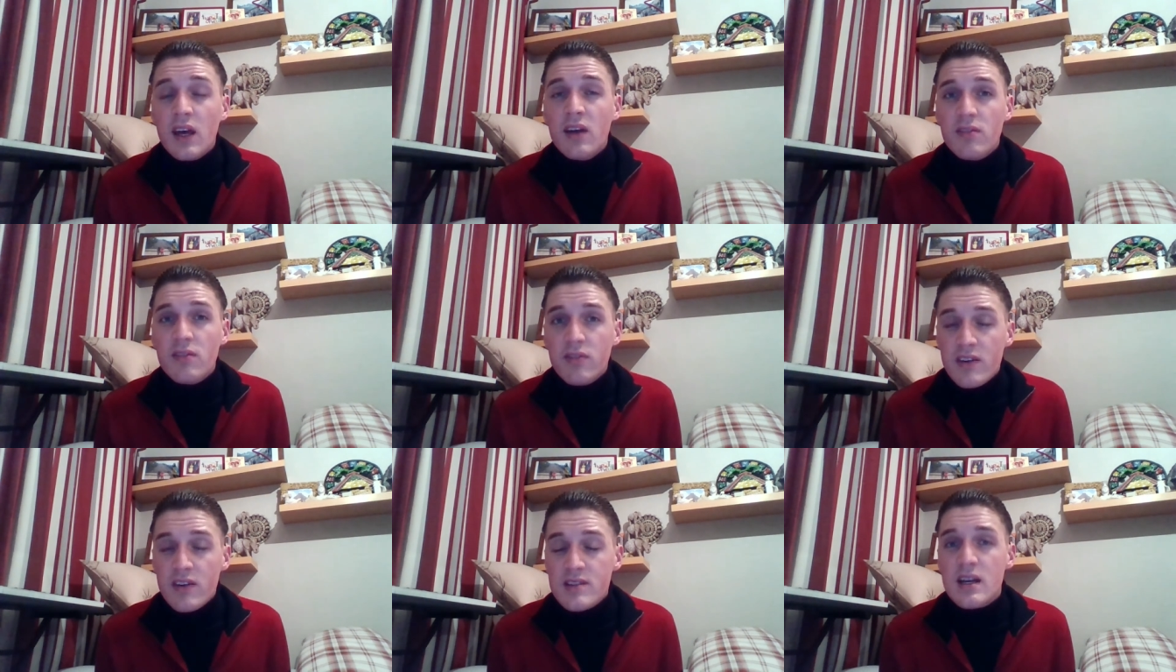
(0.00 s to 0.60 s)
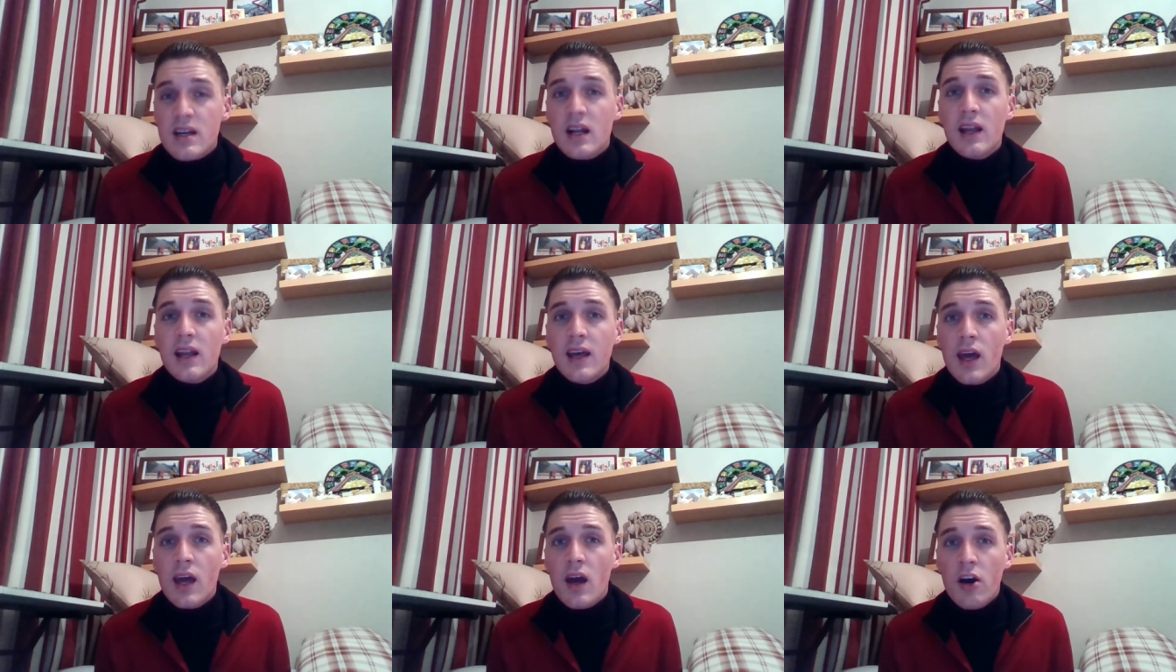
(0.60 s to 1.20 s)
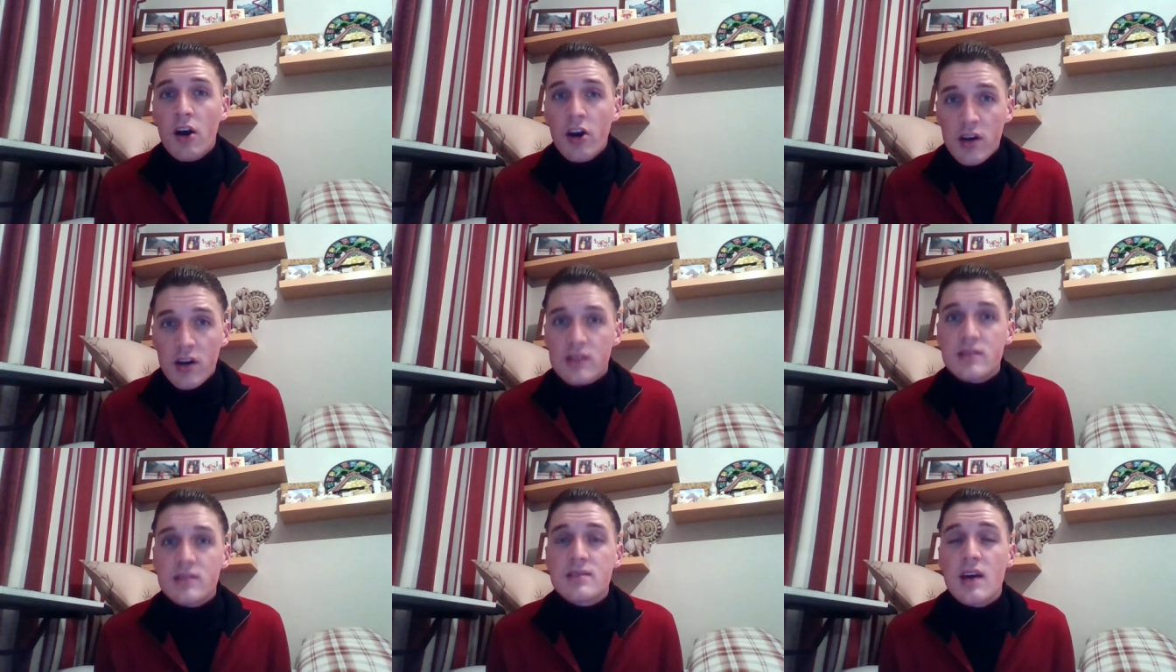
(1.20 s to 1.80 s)
It physically
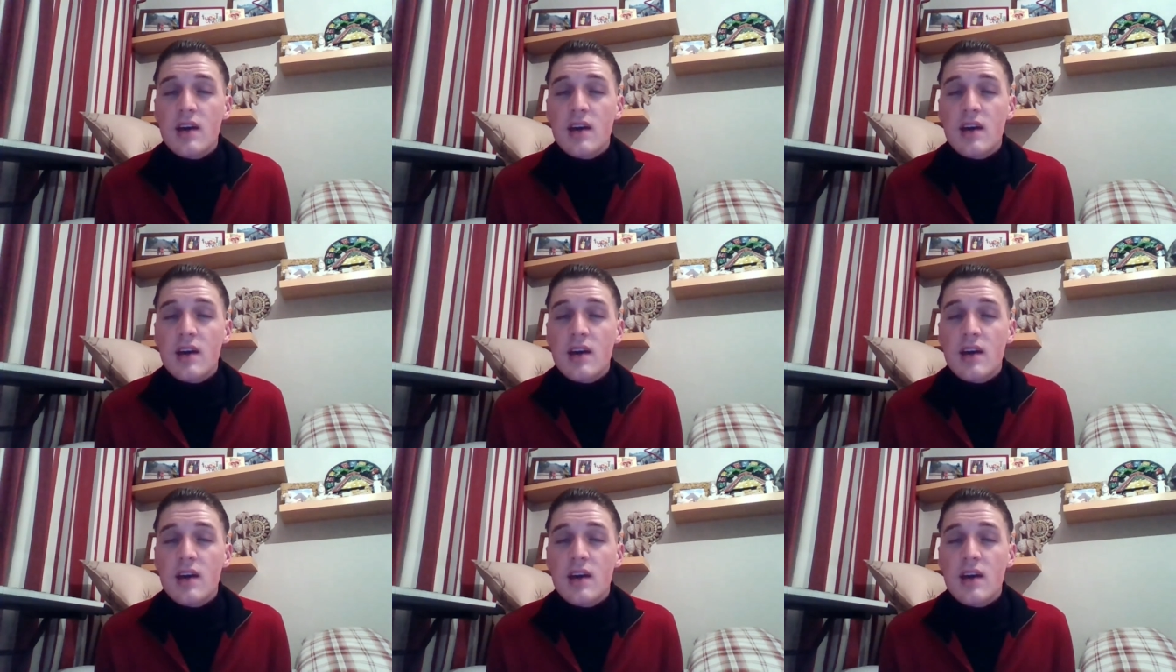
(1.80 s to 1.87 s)
hurts.